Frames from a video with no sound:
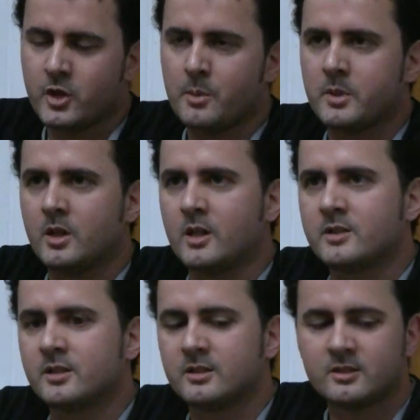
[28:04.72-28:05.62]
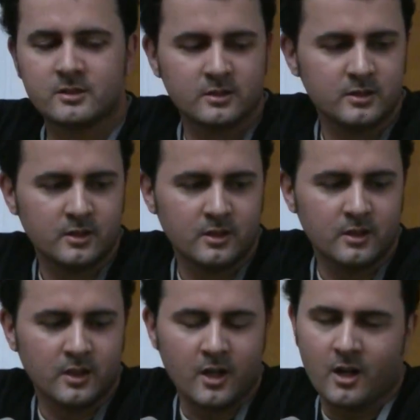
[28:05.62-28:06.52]
German artist
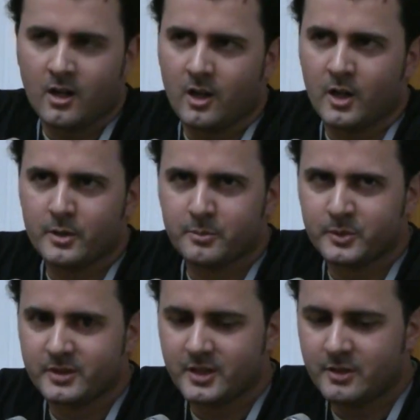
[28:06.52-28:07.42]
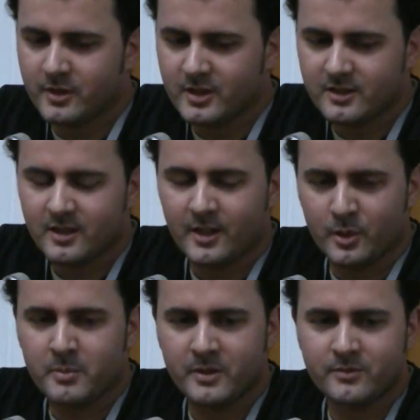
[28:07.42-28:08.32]
Hartmut Kiewert, I
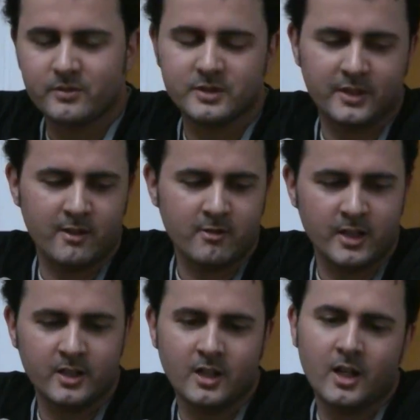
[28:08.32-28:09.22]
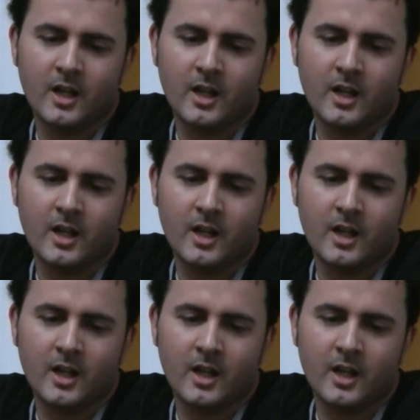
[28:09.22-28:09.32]
hope I said that right,